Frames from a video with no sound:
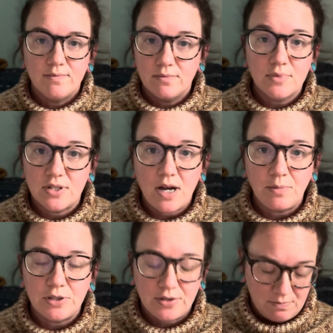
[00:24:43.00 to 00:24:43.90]

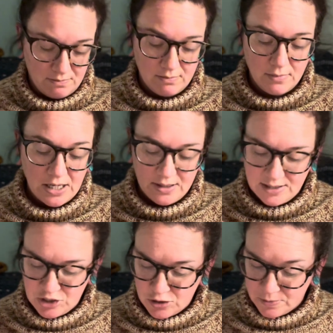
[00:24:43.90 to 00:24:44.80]
stoppers, ladies and
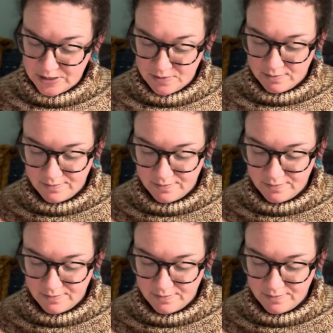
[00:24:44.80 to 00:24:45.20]
gentlemen.